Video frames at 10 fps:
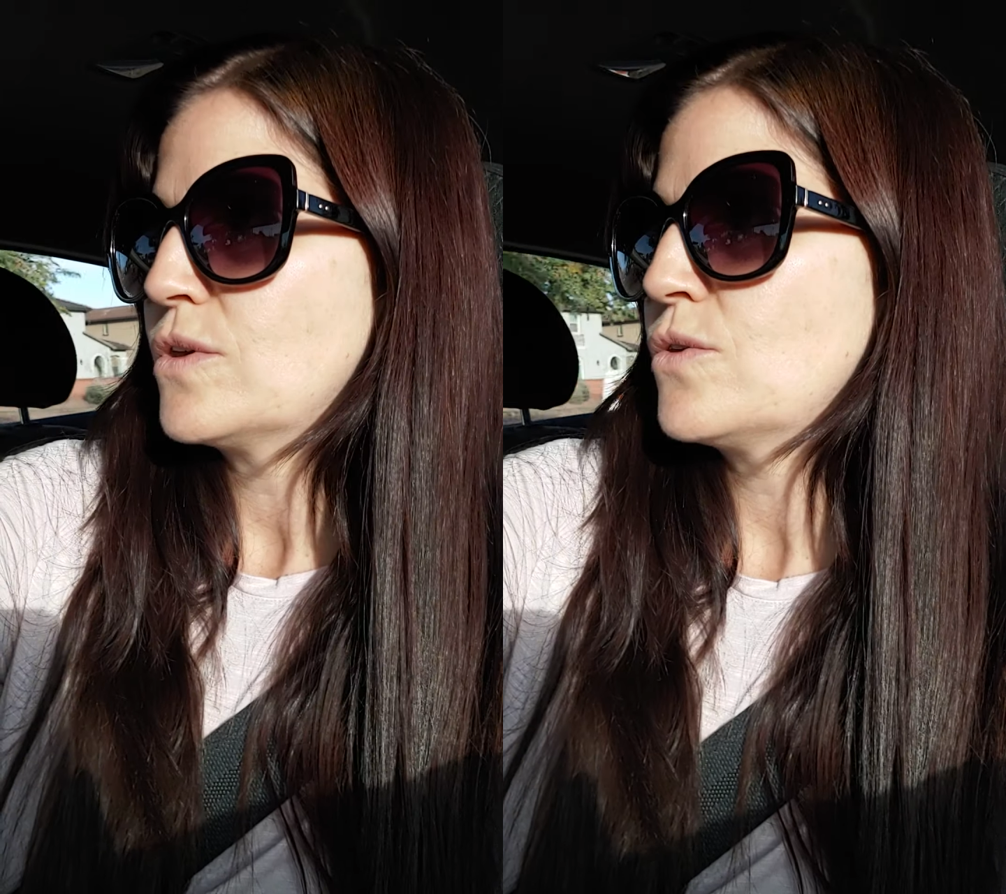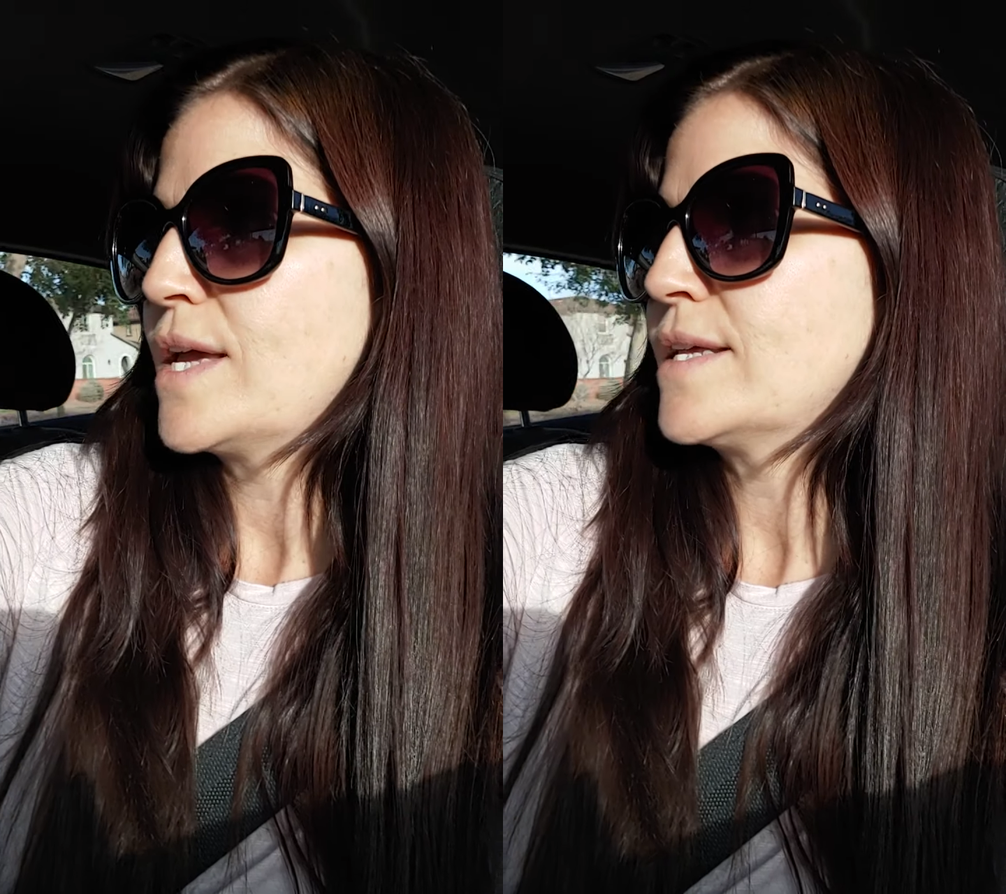
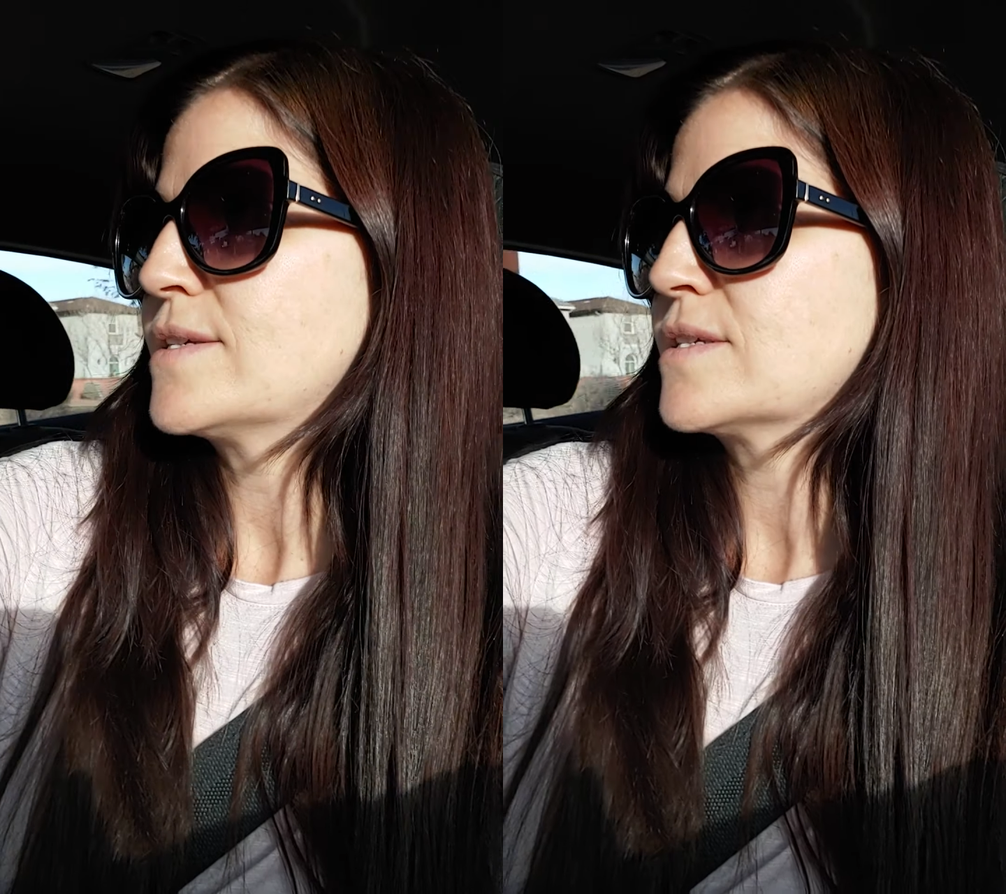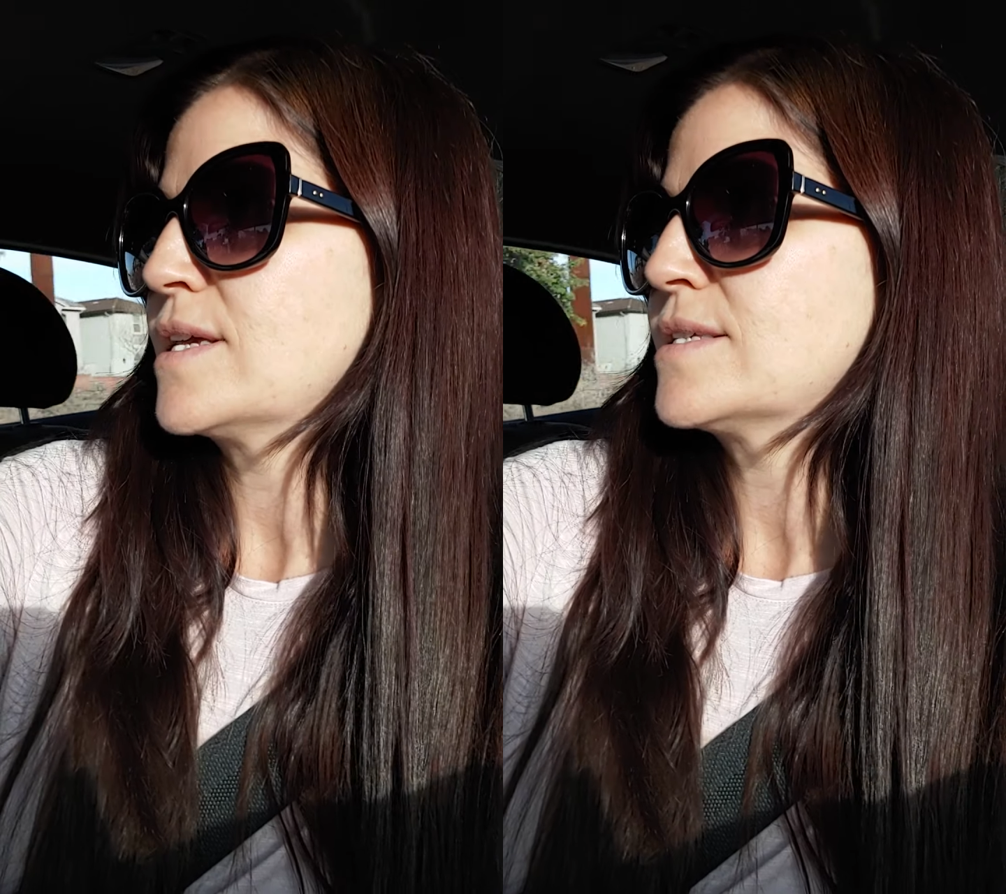
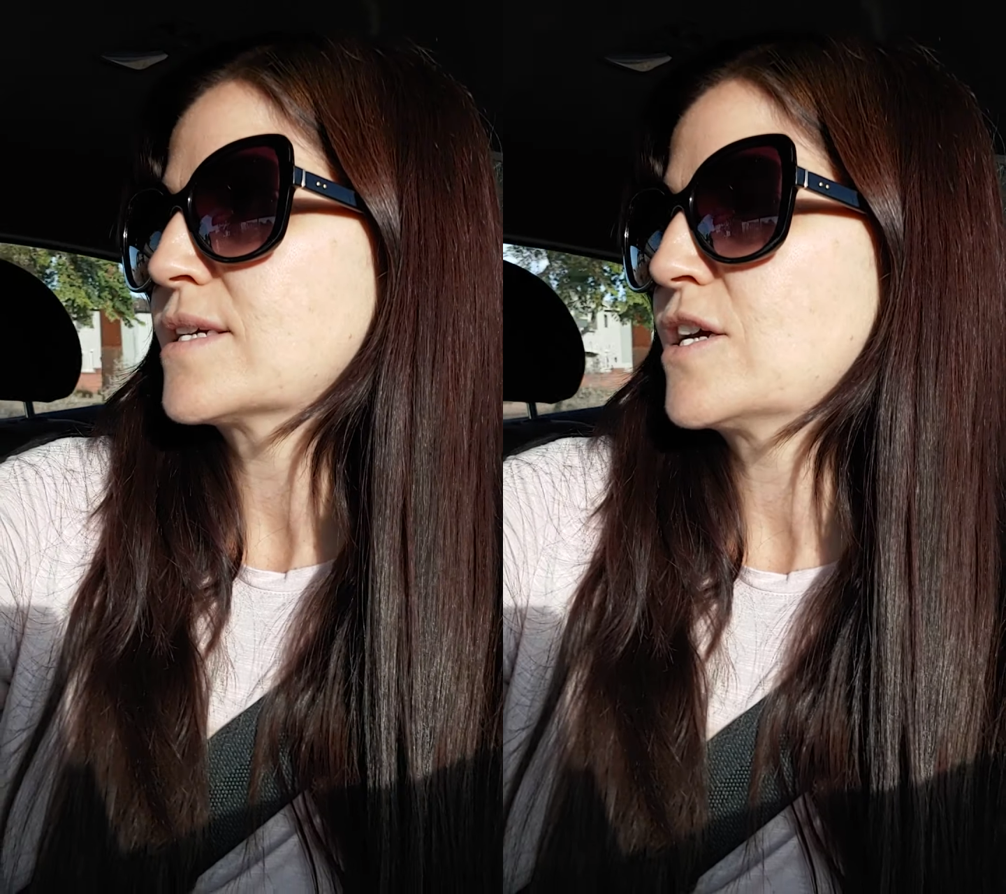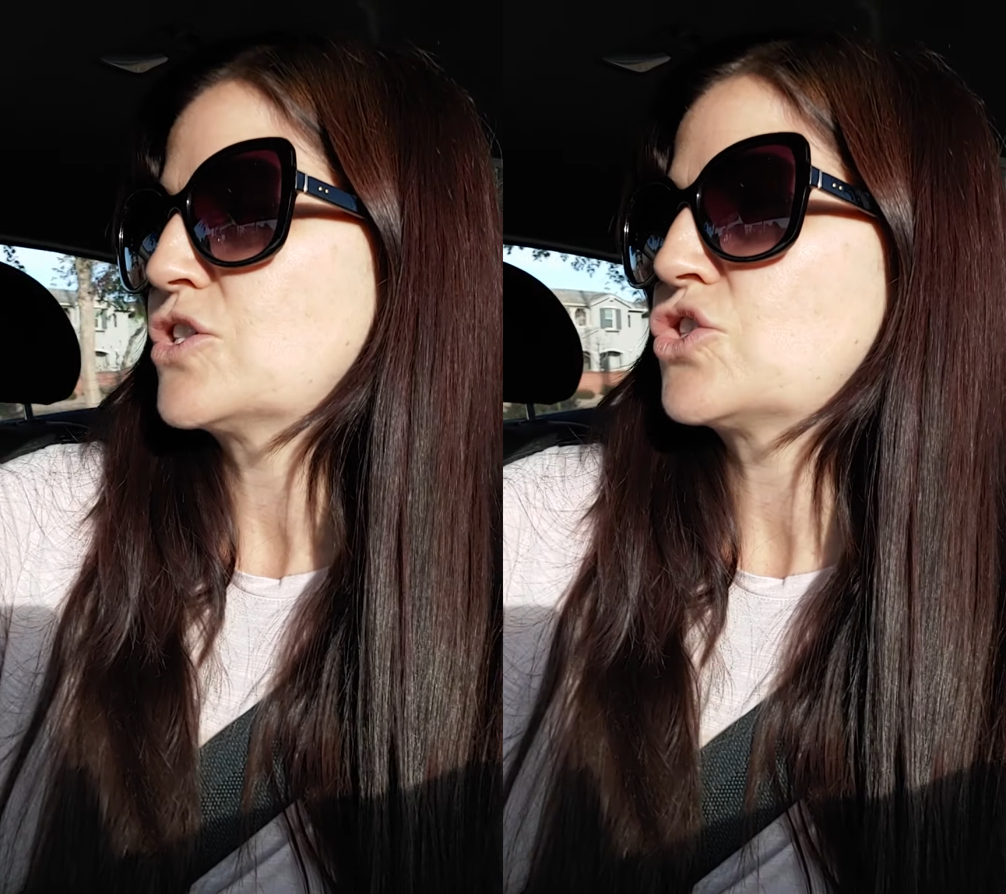It's
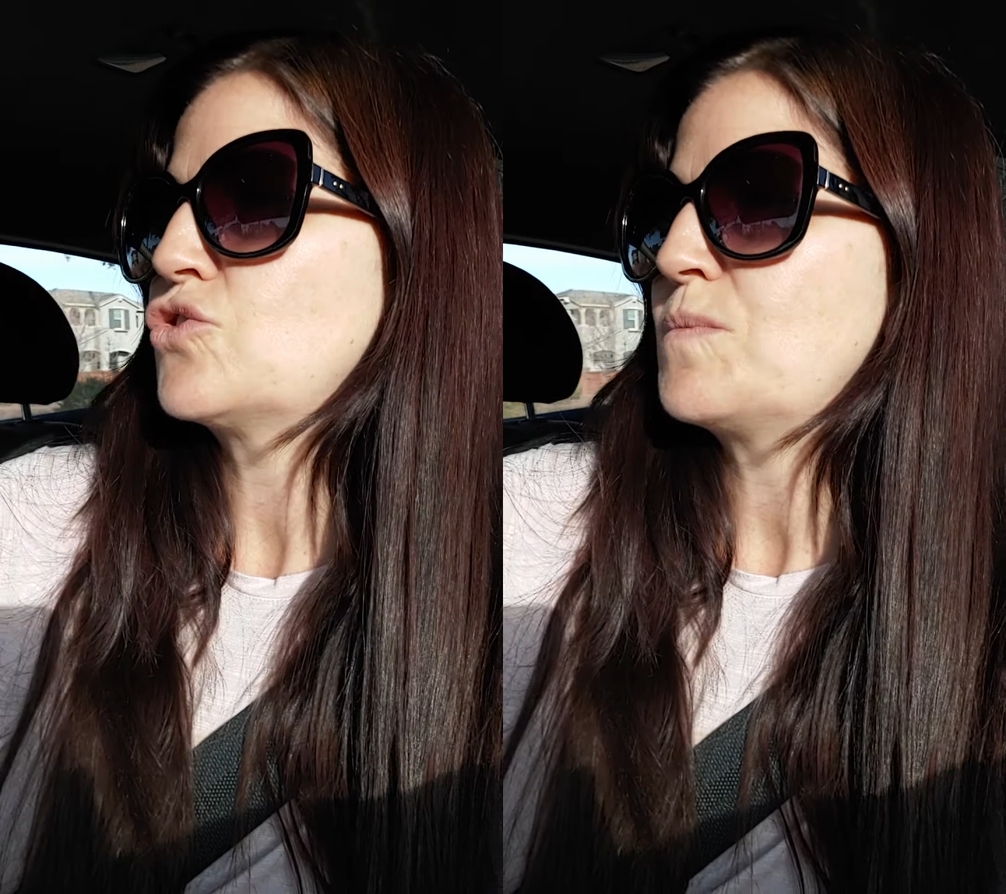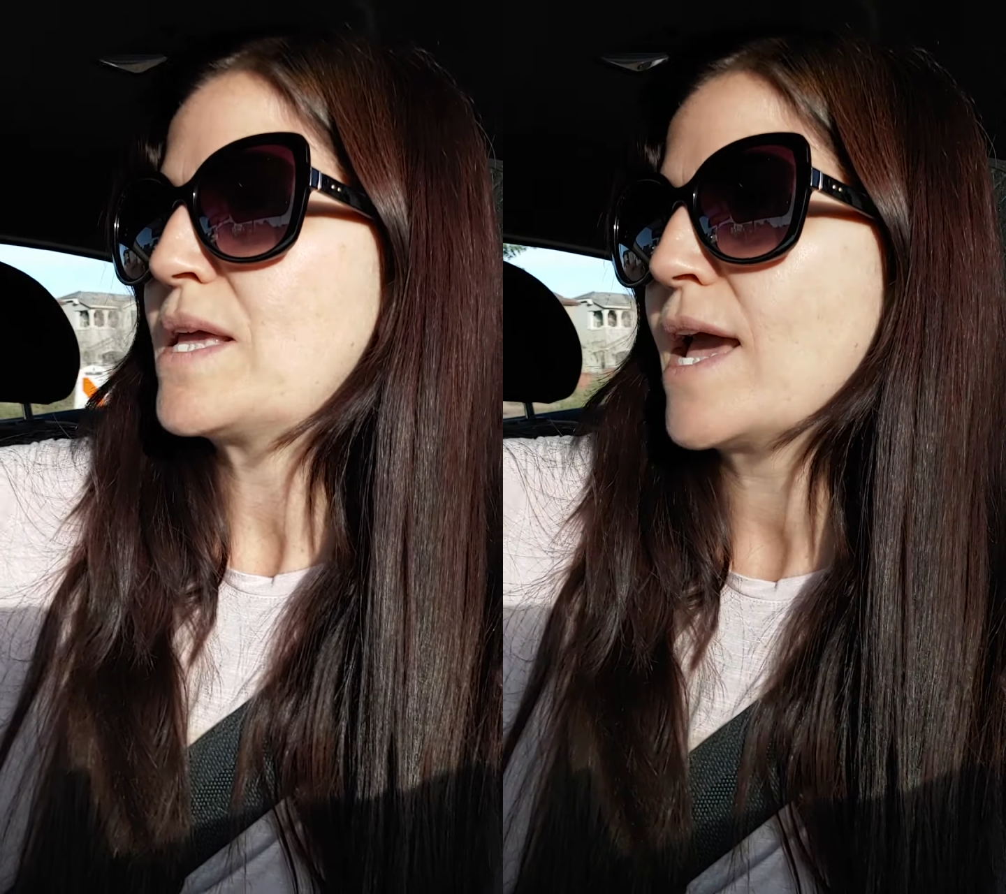a
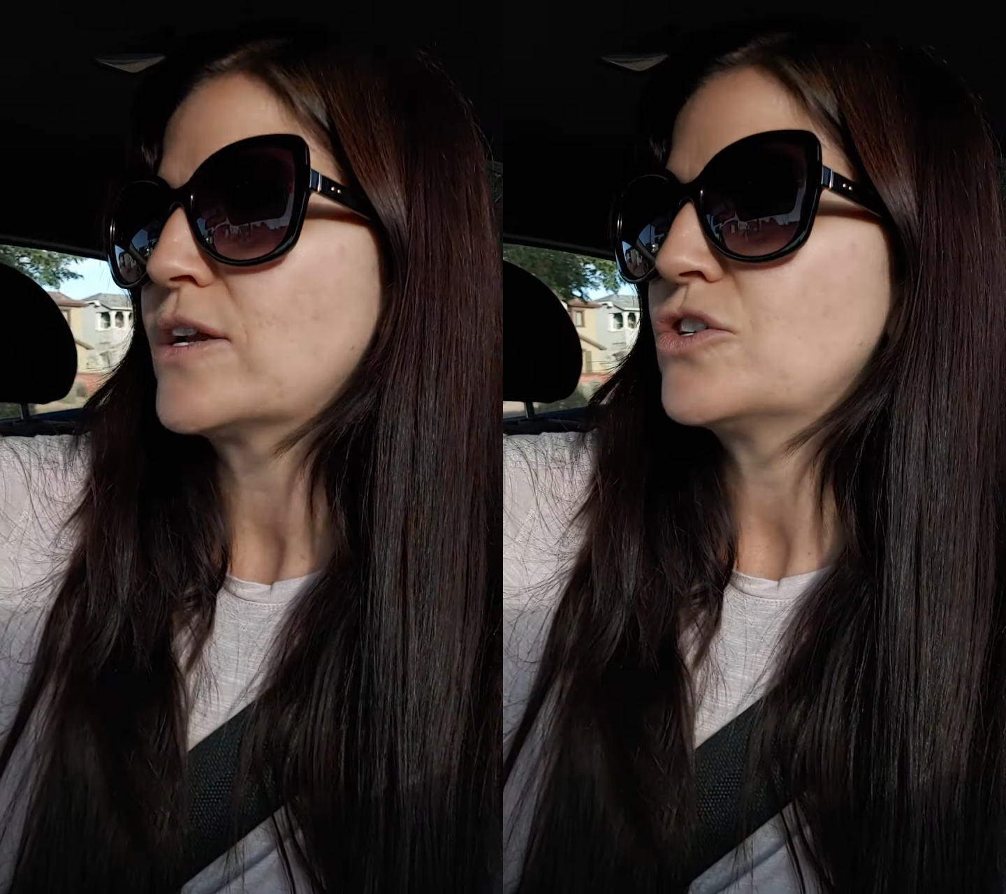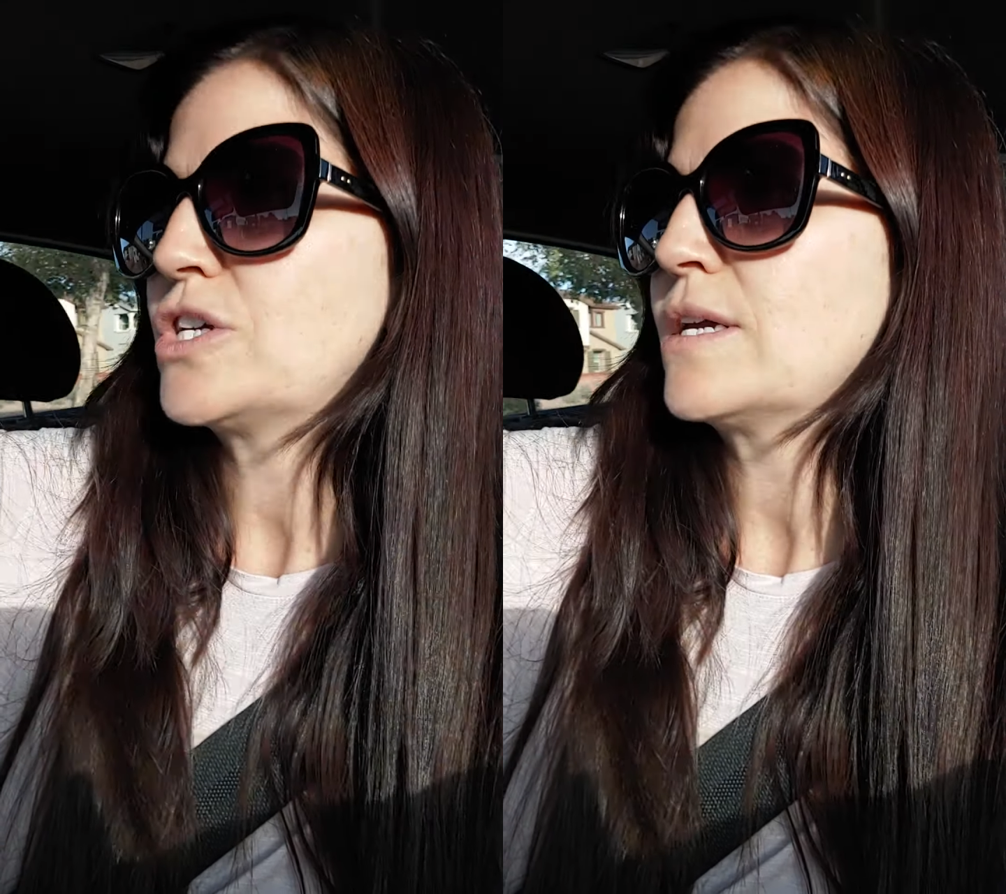consuming
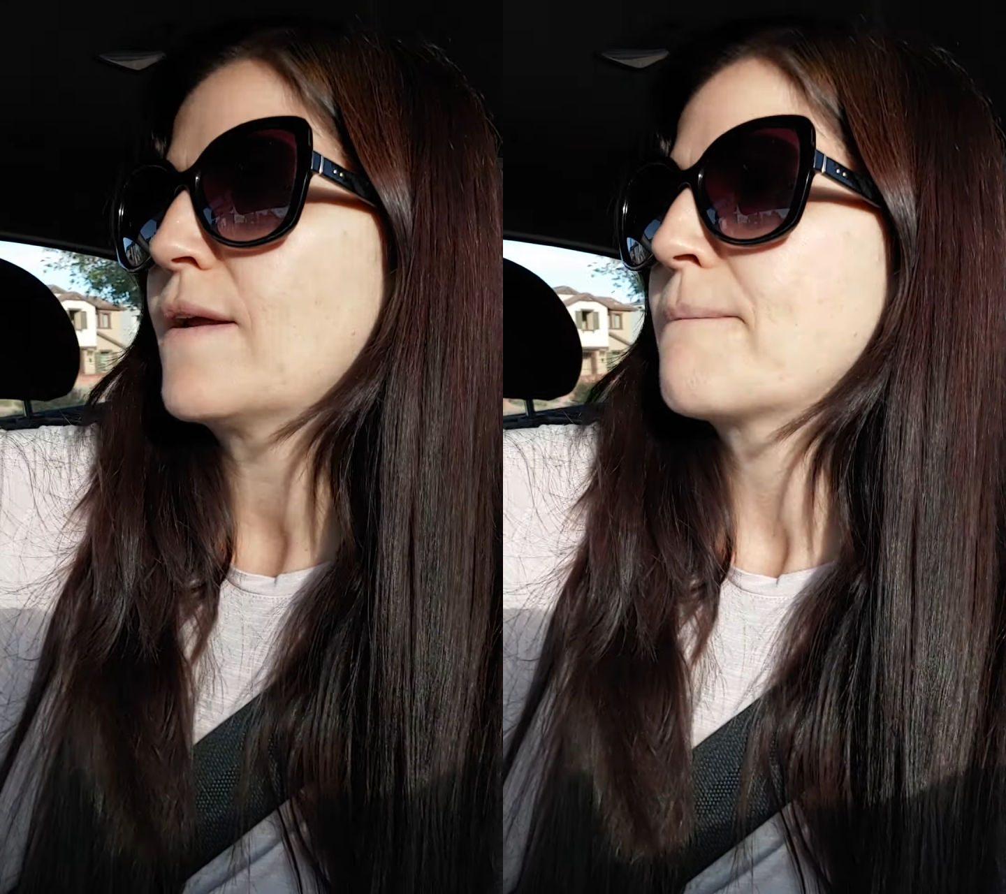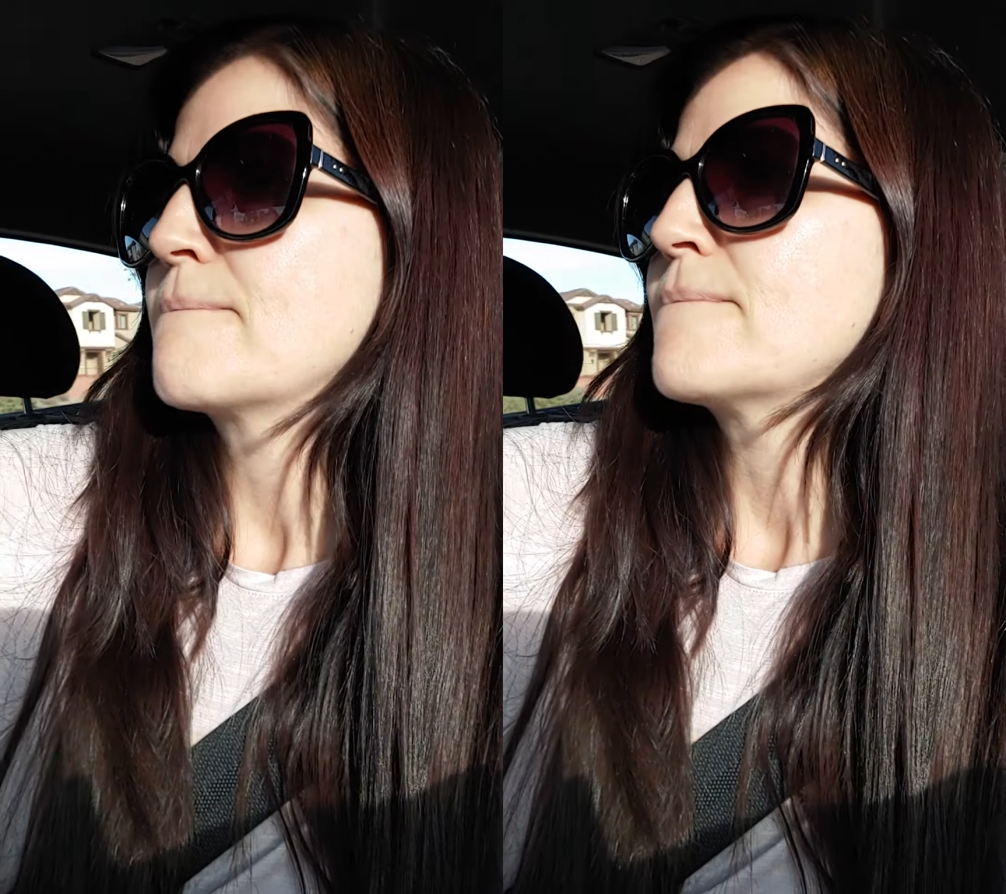energy.